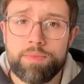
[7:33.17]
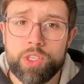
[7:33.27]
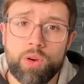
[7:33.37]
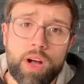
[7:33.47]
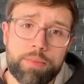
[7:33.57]

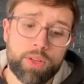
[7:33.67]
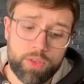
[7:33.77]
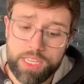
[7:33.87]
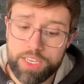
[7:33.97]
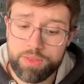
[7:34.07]
So I'm going to
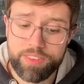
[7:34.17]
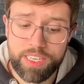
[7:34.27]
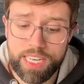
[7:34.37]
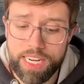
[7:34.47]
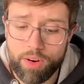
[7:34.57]
attach some
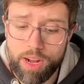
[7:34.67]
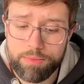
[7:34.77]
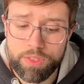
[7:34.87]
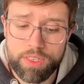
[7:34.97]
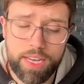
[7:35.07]
Venn
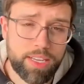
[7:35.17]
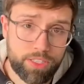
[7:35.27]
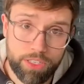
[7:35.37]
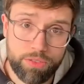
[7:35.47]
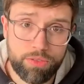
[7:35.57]
diagrams
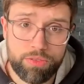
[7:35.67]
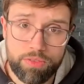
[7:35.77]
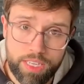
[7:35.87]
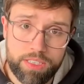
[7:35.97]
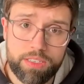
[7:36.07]
to
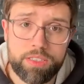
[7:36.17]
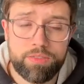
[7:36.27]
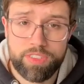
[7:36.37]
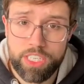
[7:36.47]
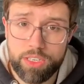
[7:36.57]
this
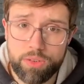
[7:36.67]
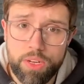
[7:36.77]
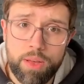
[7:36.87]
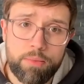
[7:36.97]
video,